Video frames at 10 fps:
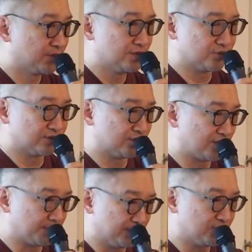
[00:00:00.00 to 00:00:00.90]
So the
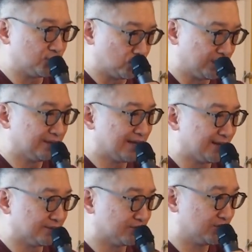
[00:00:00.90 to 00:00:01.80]
Japanese unit
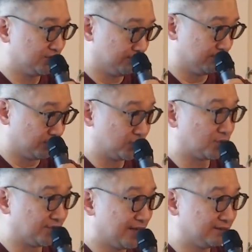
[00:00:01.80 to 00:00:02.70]
handles most
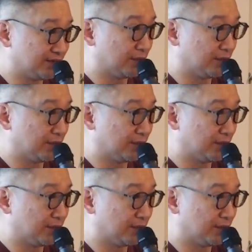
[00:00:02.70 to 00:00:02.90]
of that.